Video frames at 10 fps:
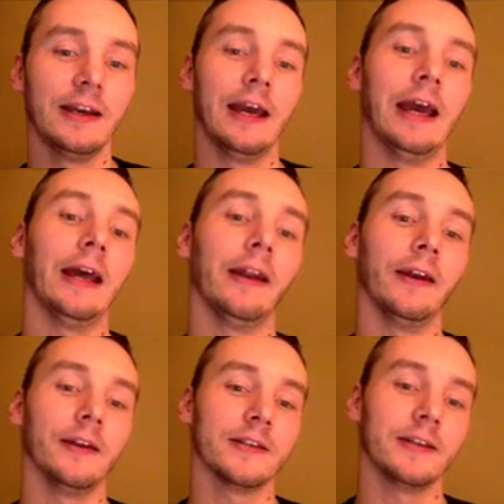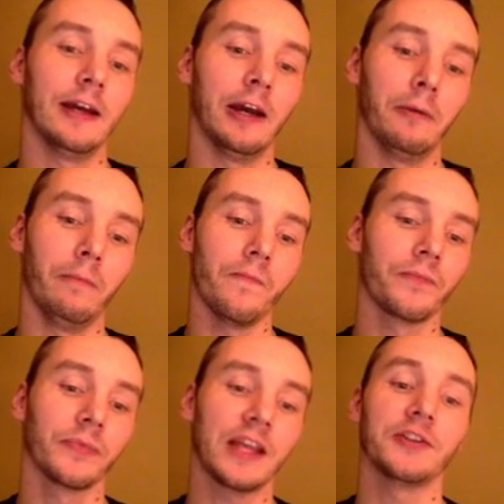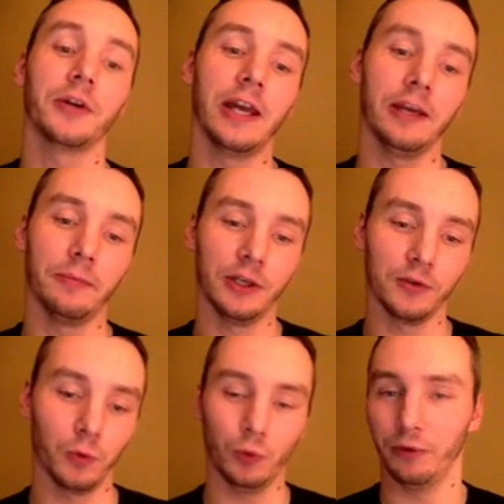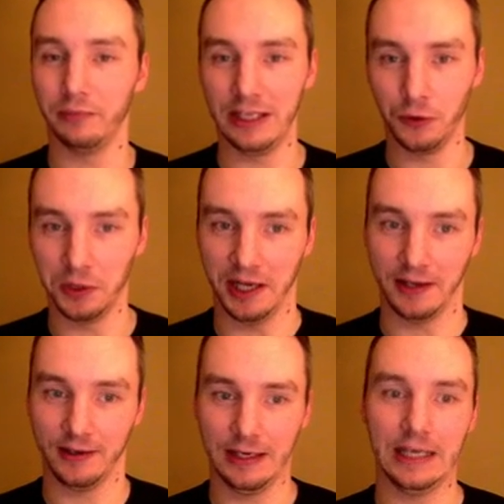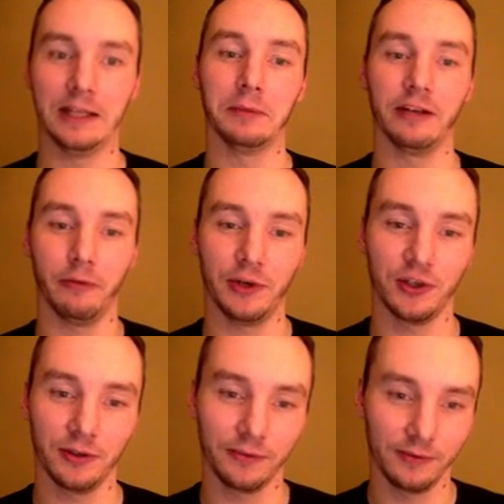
and um, that's okay because we wouldn't be loading in the middle of a mission.